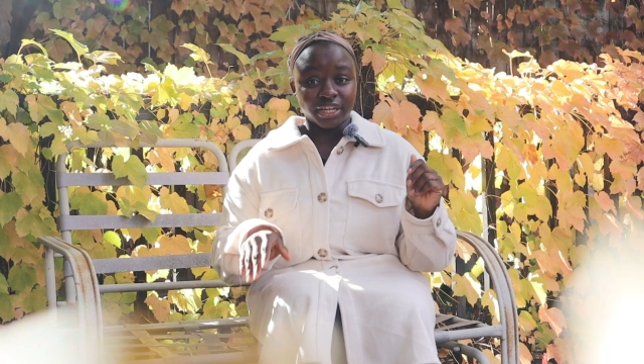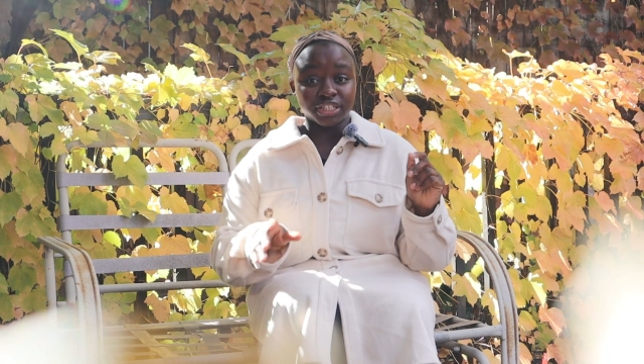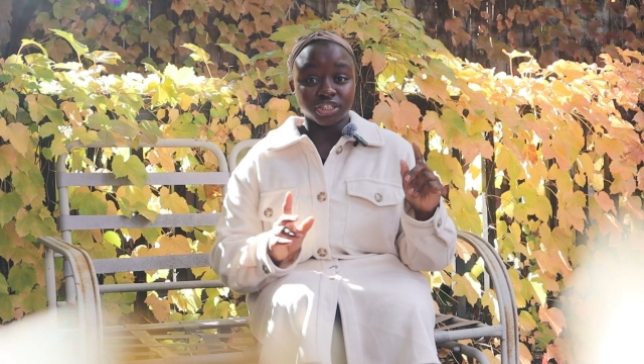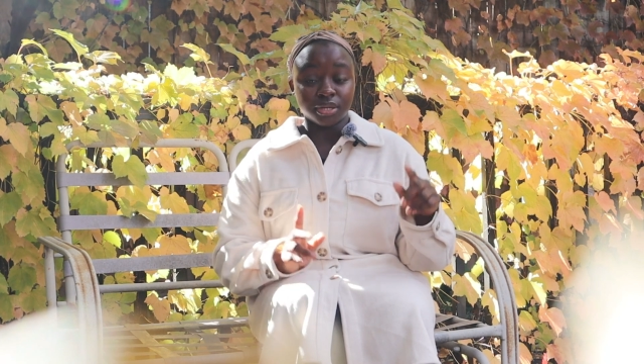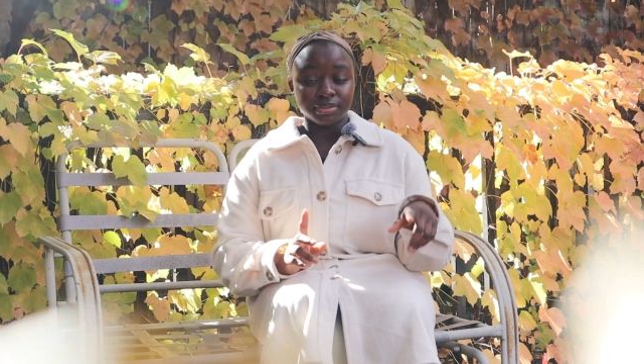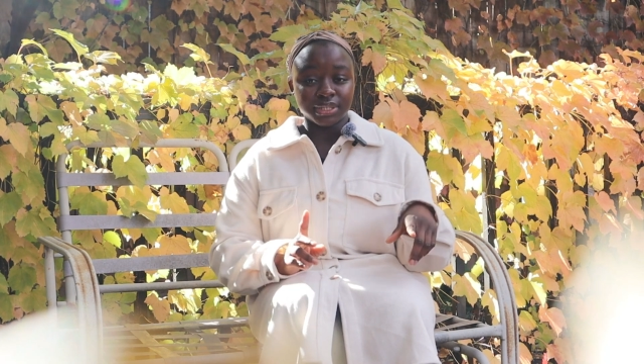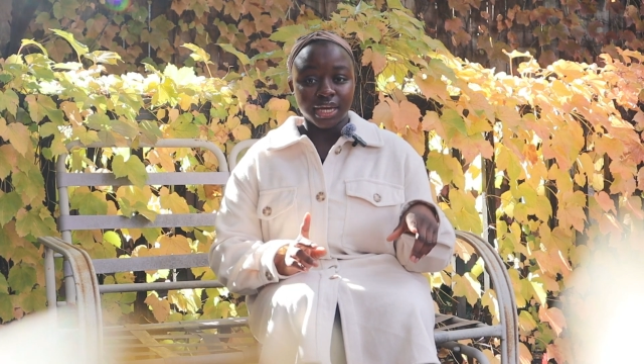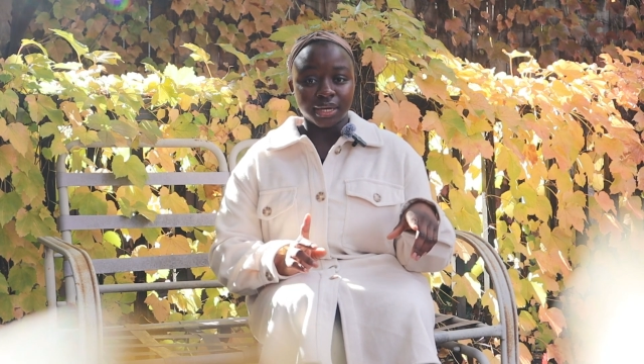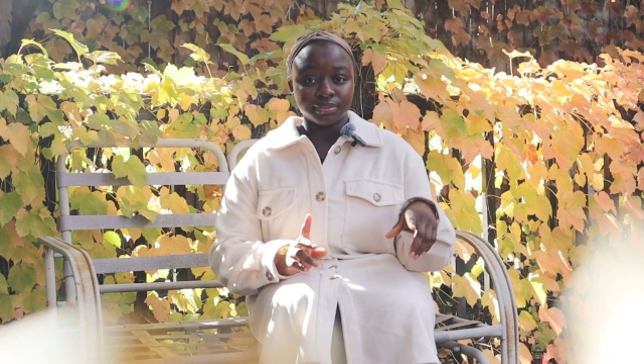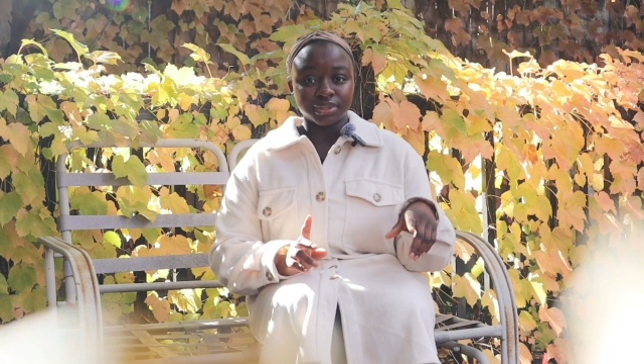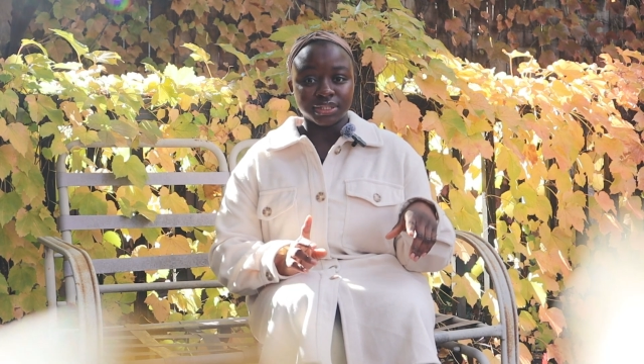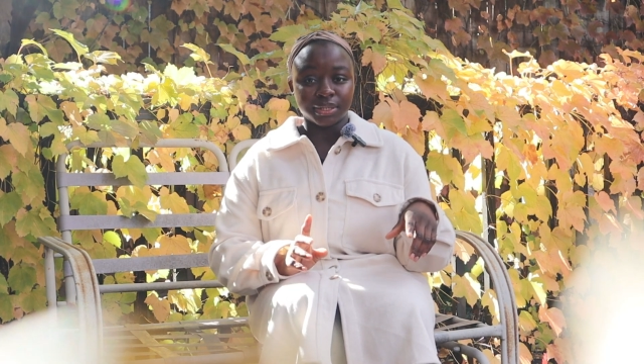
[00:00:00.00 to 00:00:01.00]
And
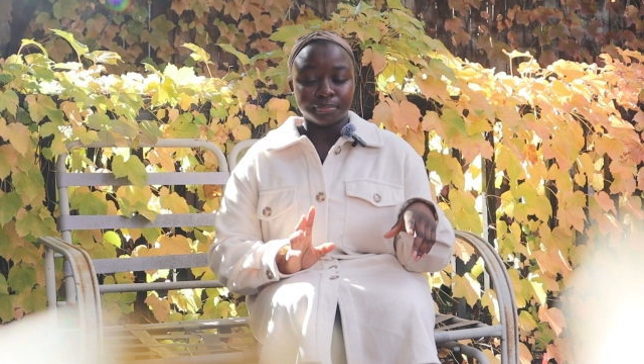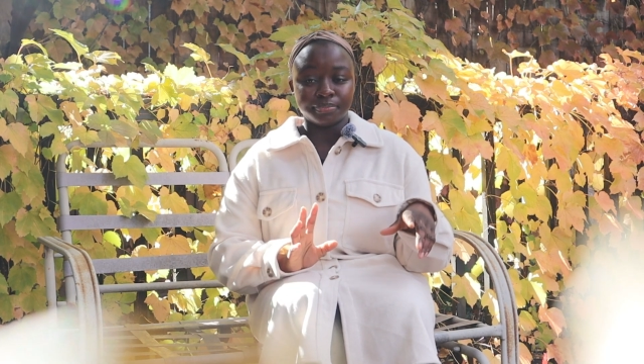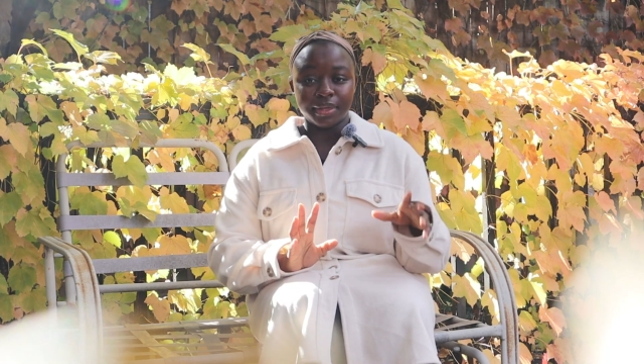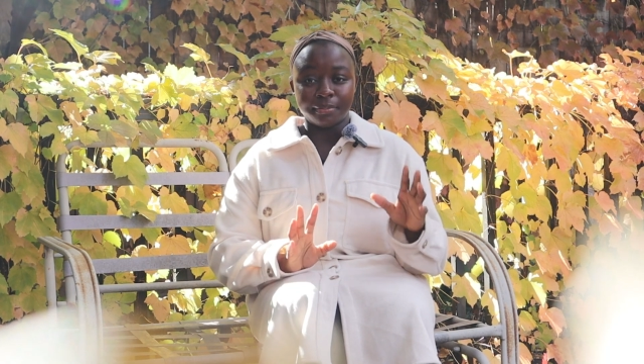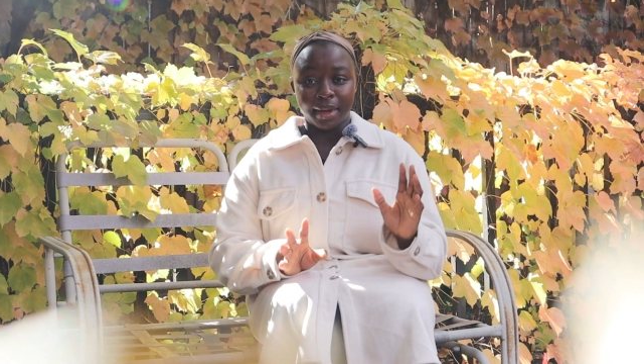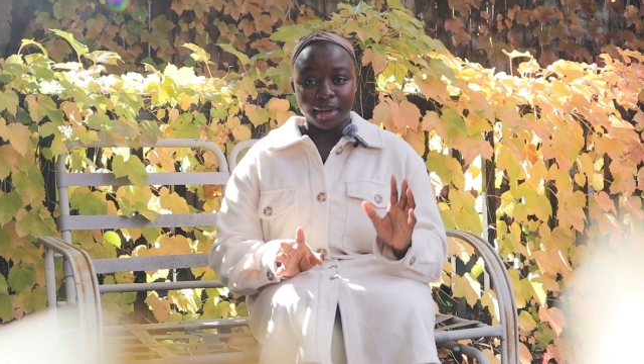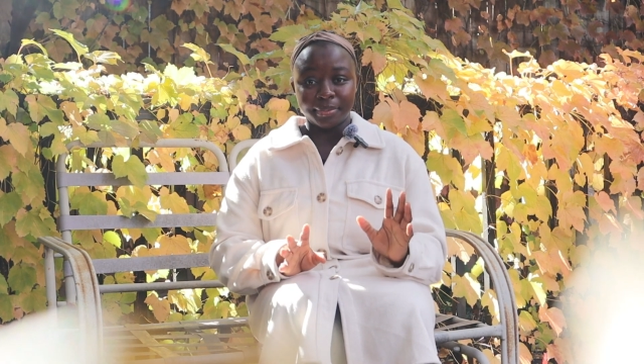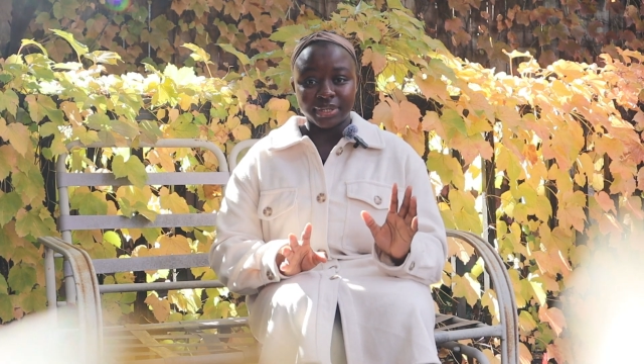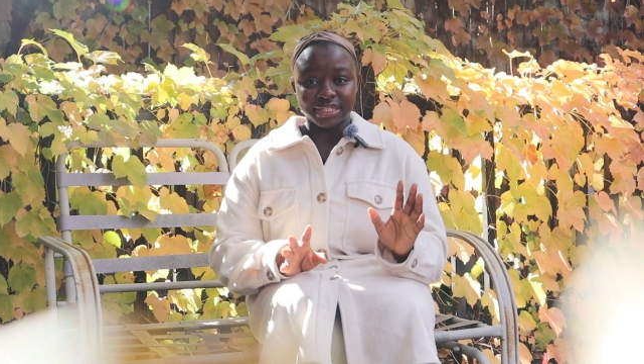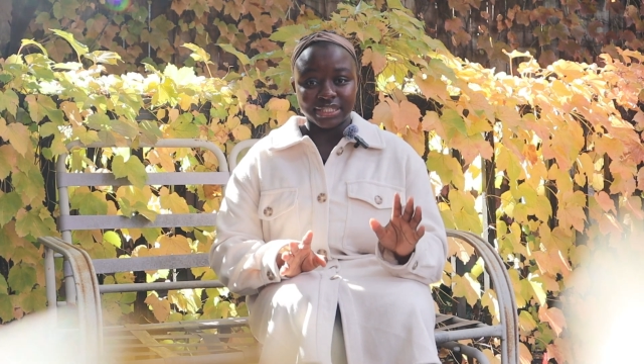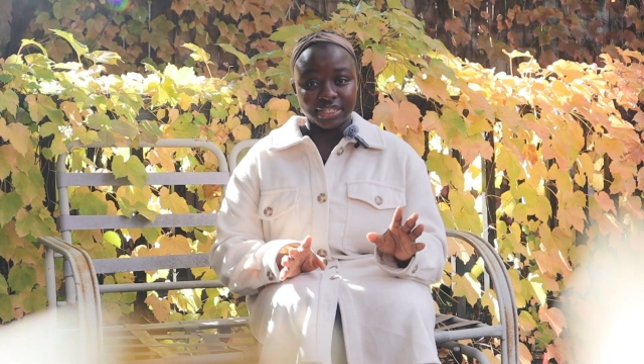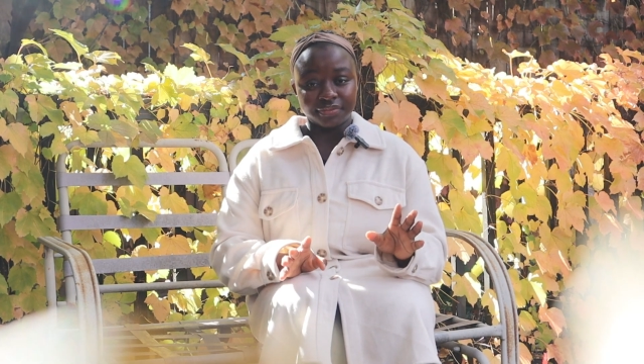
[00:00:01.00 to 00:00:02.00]
sometimes they might be
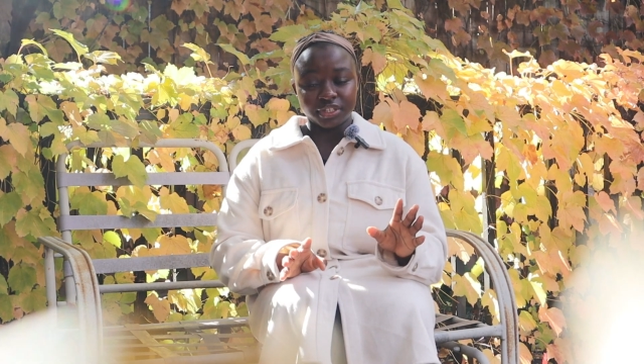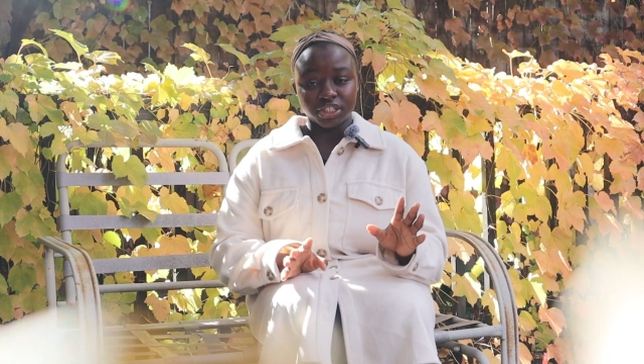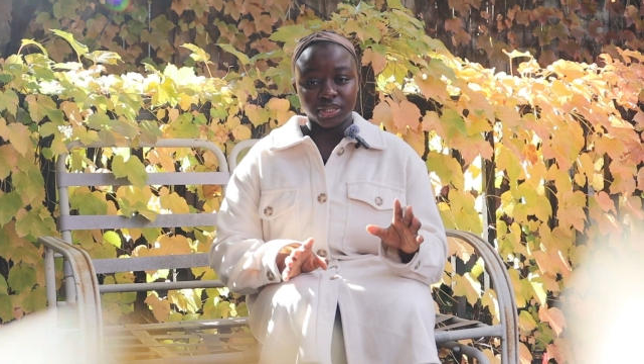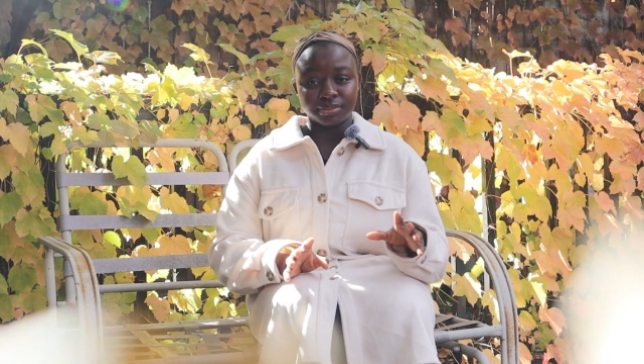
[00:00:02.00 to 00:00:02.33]
deceiving.